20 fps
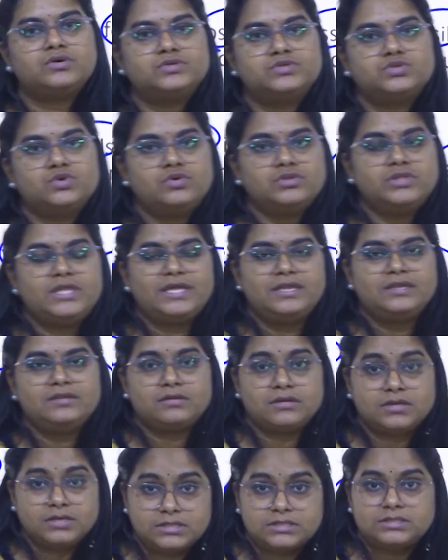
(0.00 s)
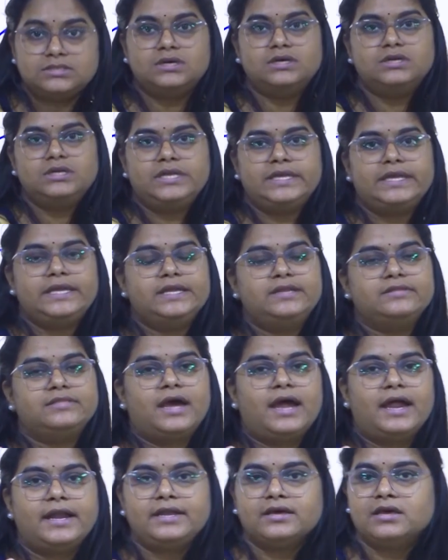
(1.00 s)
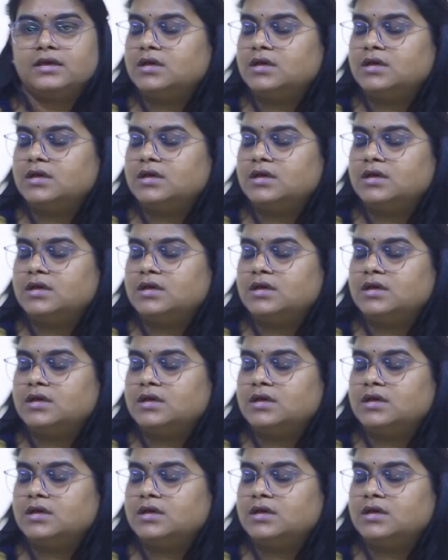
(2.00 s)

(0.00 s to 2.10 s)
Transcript: So there is a need of